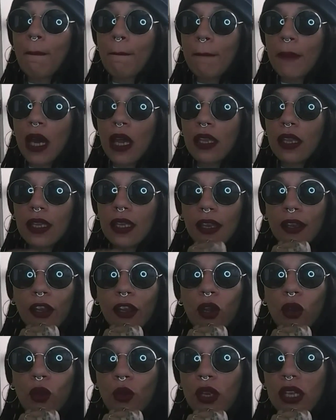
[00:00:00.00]
mullet
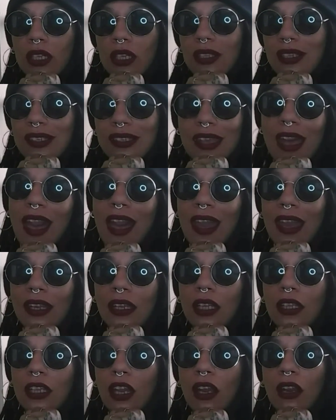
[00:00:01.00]
included, decide
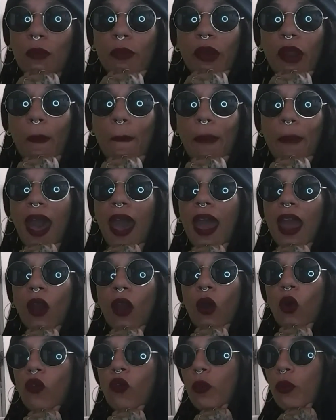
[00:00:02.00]
that they're going to put a
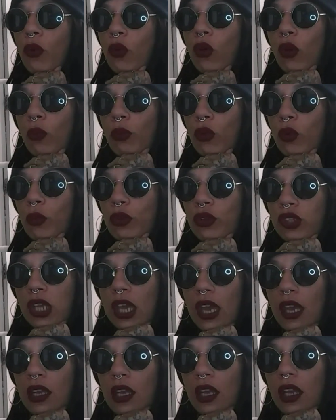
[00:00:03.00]
bag over poor Boomer's
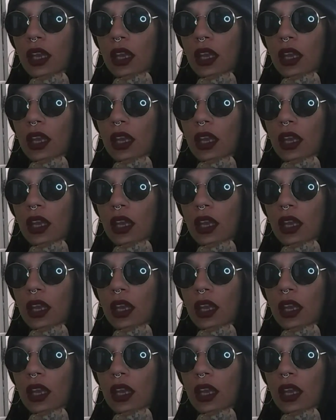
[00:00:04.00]
head.